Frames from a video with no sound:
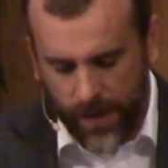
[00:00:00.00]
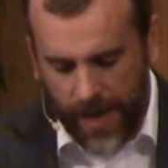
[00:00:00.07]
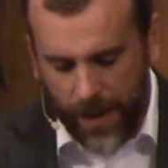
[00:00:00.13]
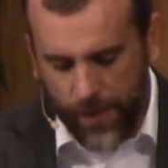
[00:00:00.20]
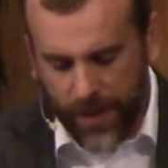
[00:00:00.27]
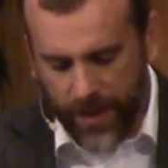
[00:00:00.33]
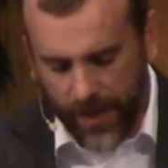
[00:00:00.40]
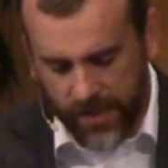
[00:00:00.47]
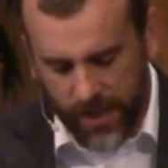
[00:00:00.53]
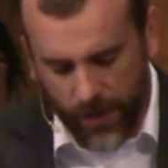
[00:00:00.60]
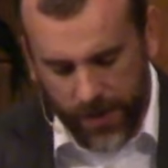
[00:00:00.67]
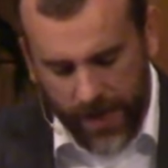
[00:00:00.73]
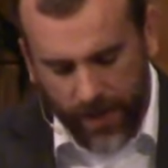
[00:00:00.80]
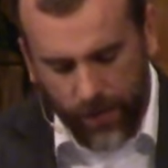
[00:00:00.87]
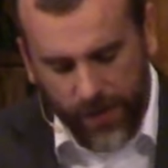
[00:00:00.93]
And because of
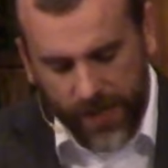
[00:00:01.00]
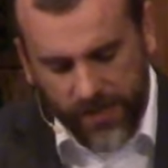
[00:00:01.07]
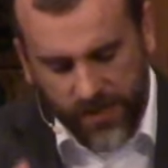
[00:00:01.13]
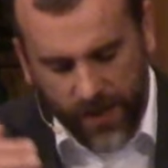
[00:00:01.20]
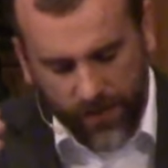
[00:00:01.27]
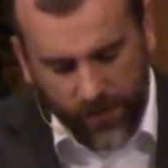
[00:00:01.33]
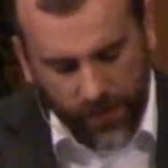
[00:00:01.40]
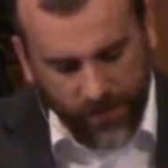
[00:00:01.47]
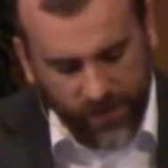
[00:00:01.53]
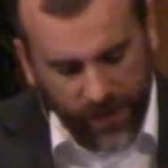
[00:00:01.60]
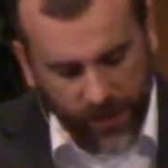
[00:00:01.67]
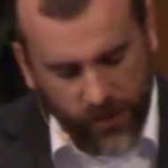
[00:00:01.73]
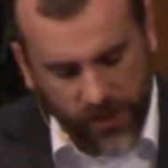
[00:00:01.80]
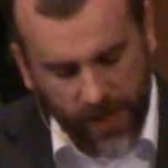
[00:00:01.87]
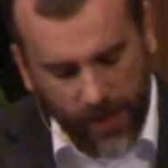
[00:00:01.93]
their iniquities, suffered affliction.